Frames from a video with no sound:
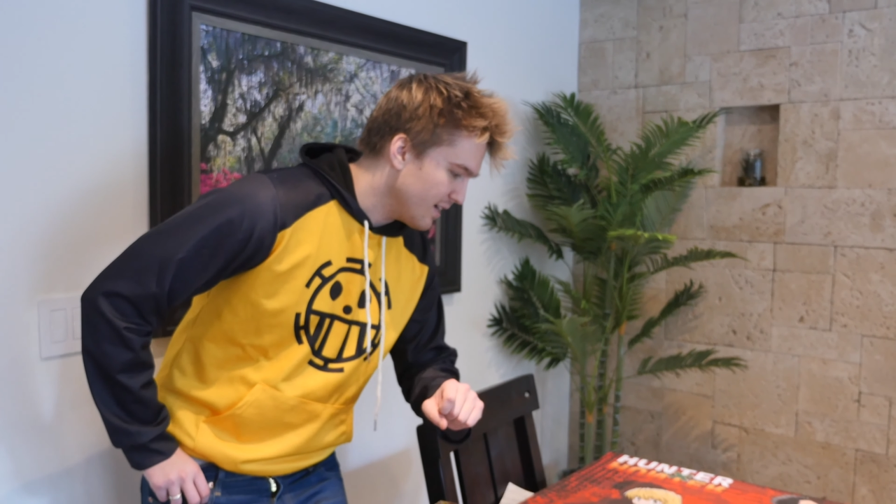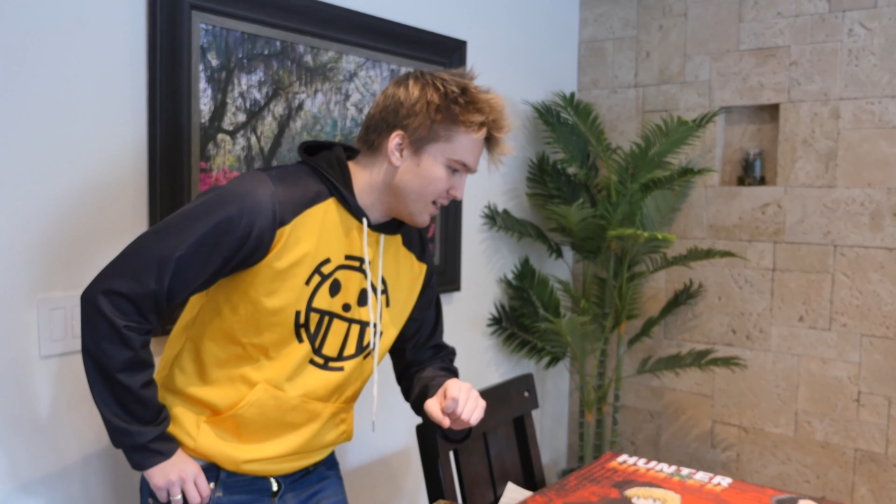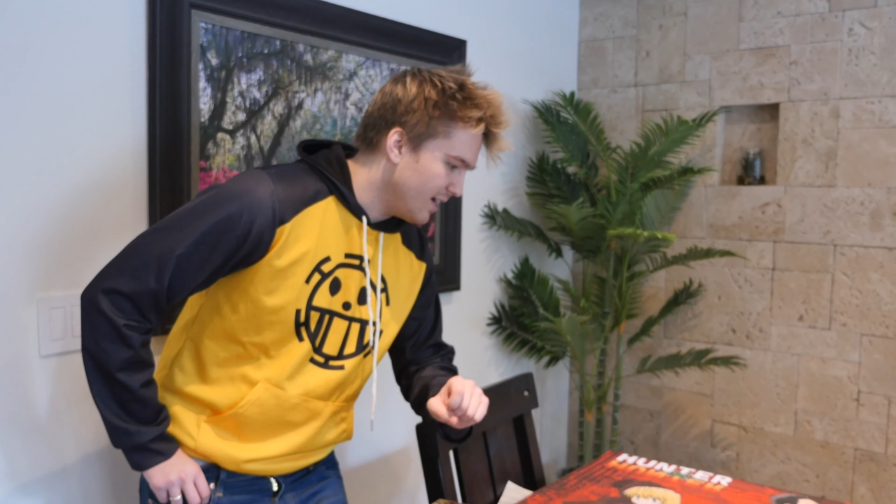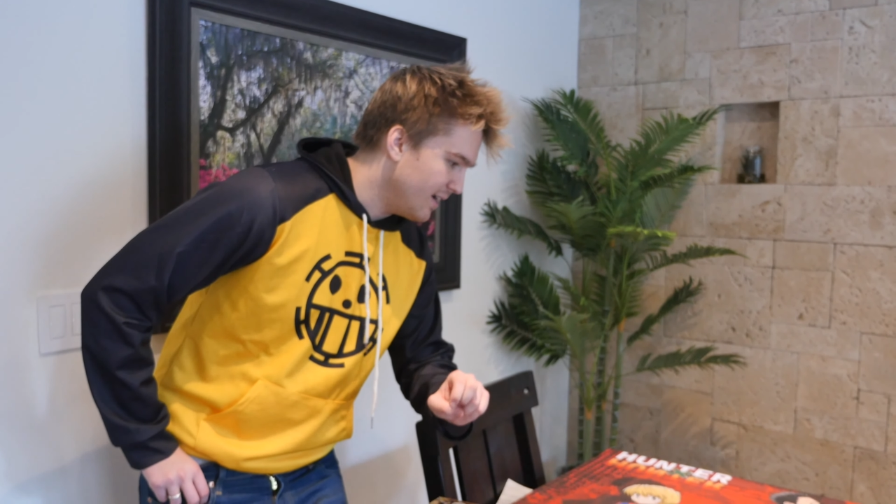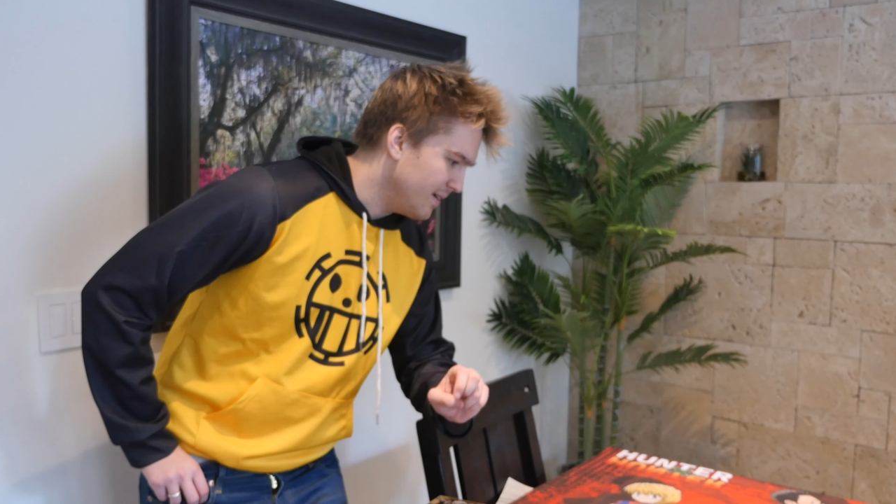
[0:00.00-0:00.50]

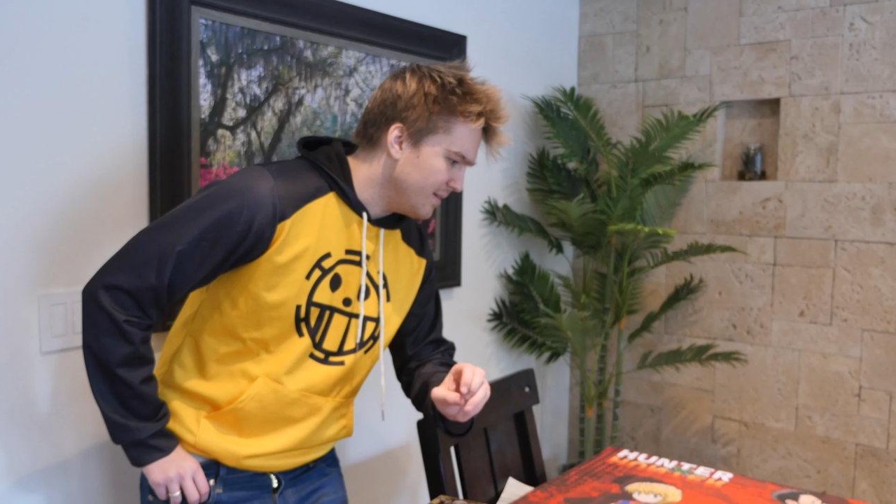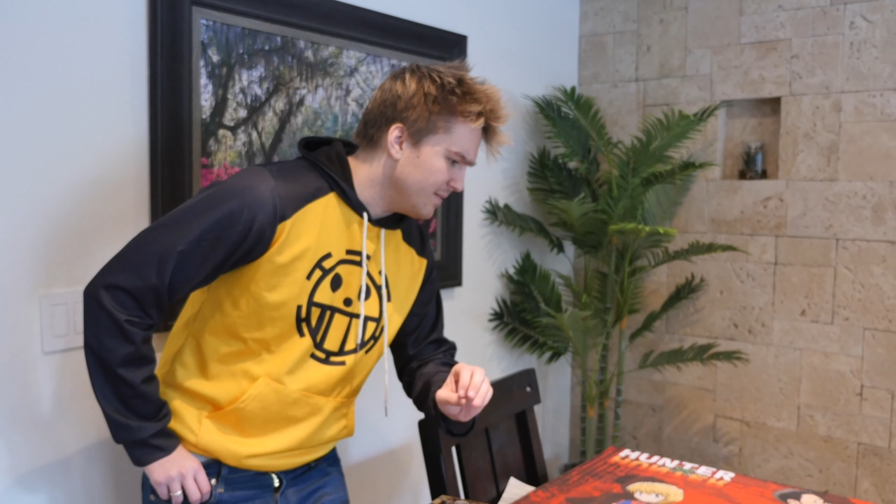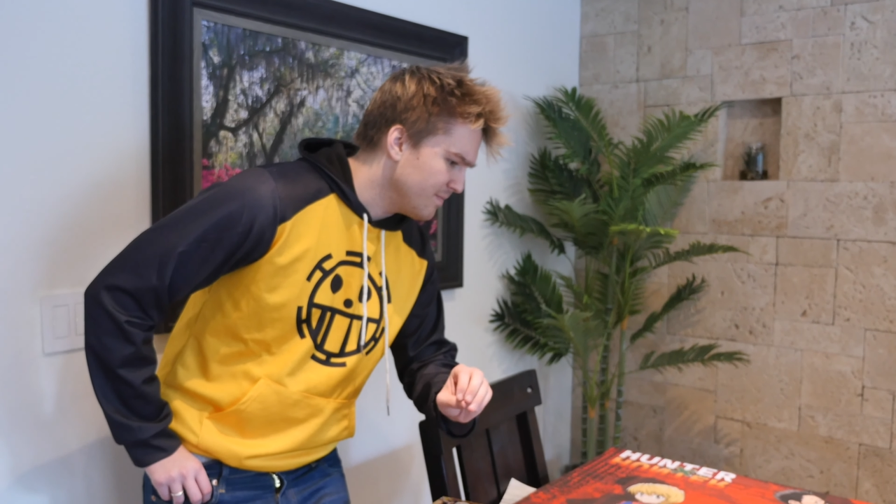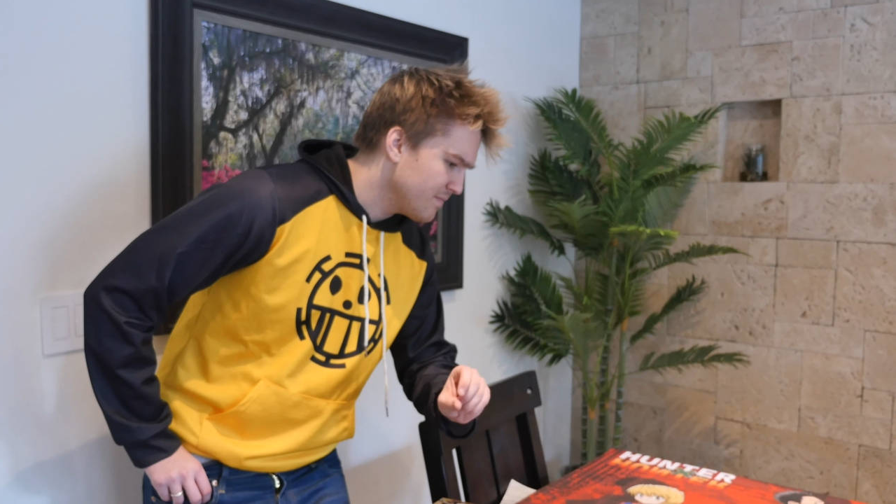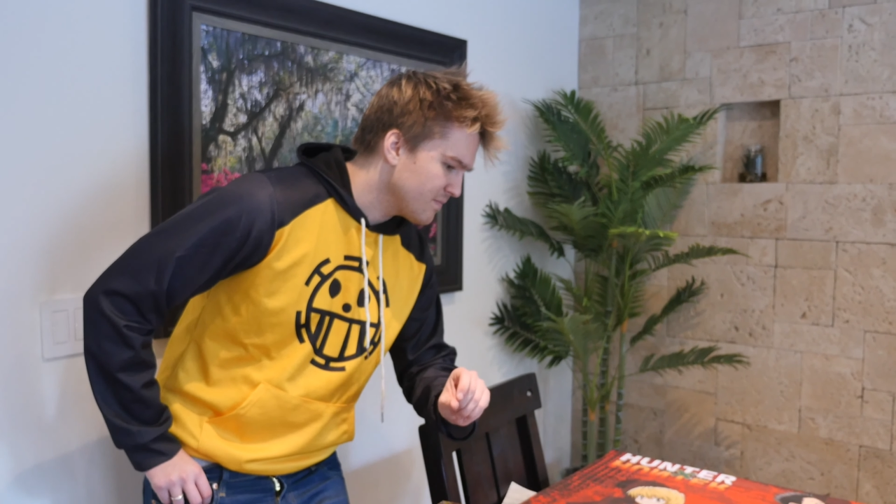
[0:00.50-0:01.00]

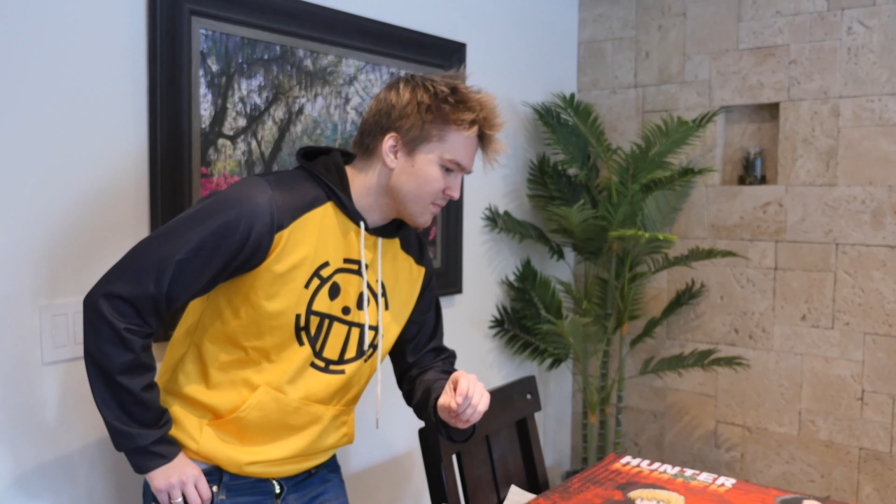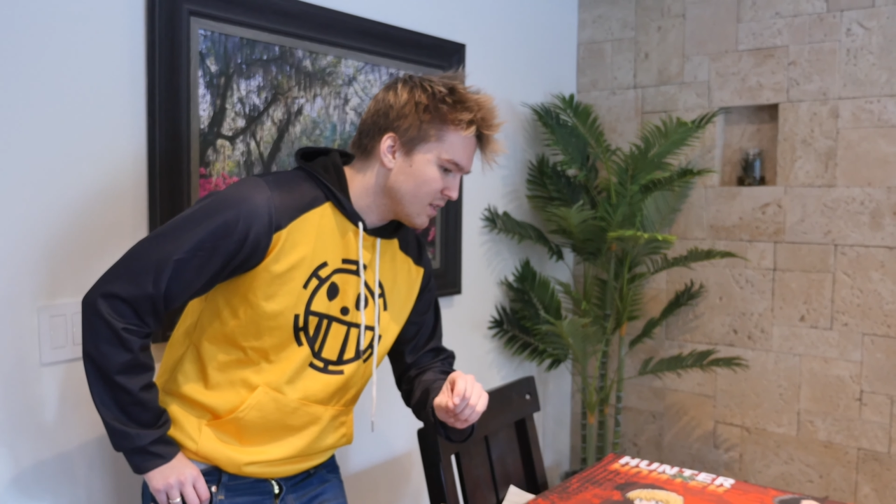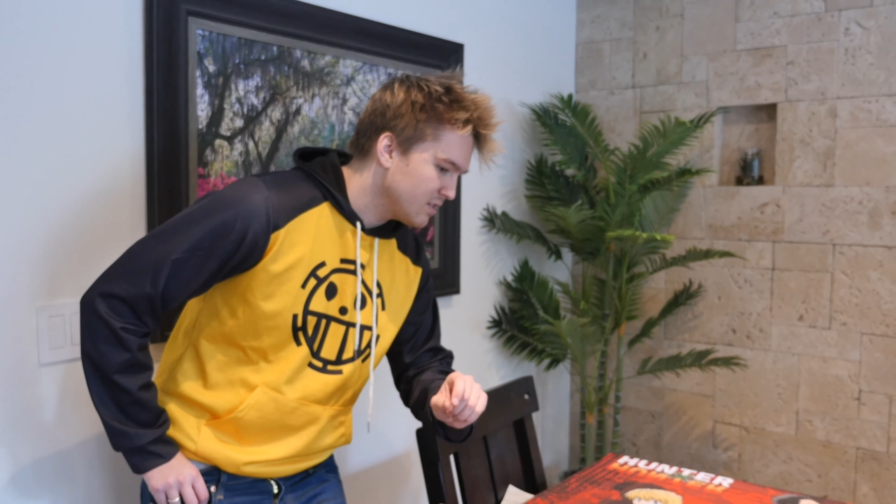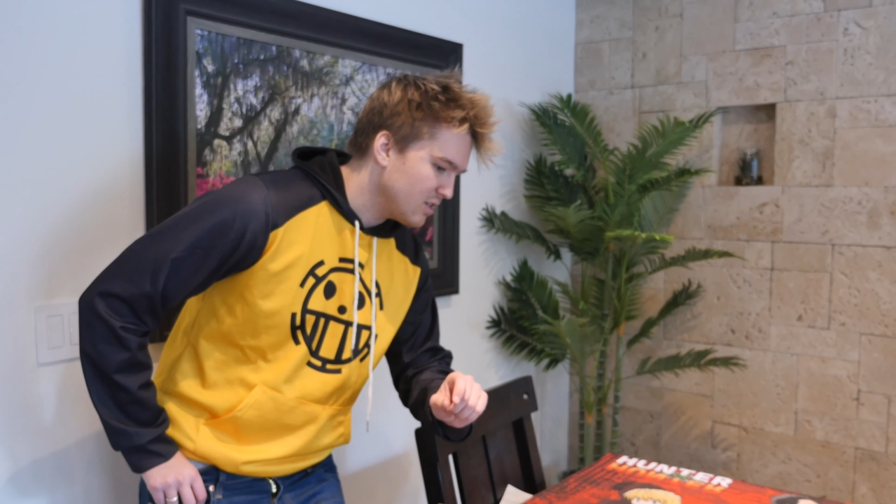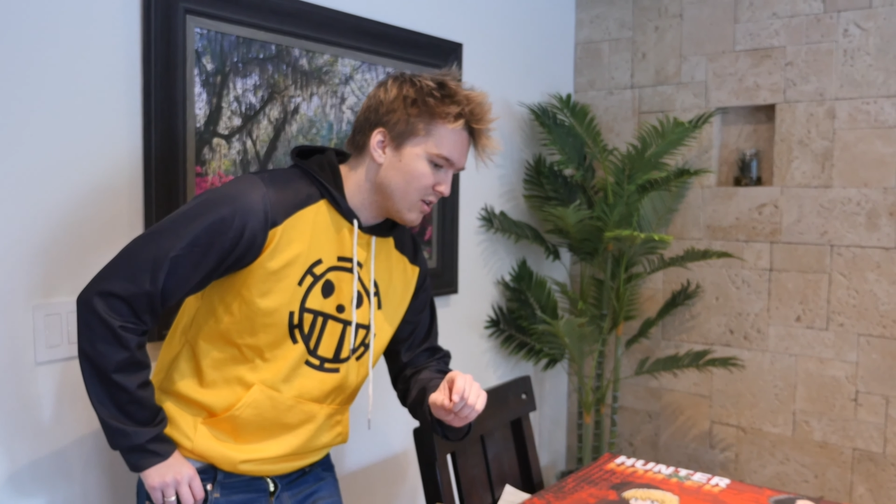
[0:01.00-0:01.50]
Um,
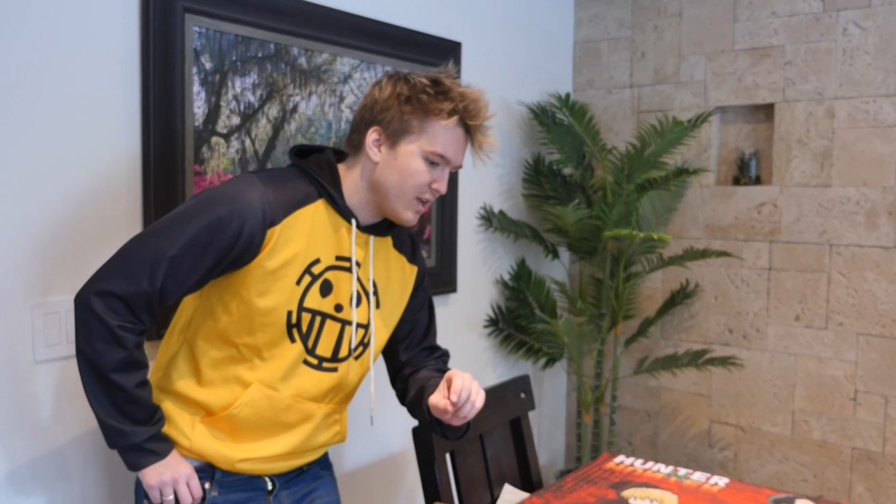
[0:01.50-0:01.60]
so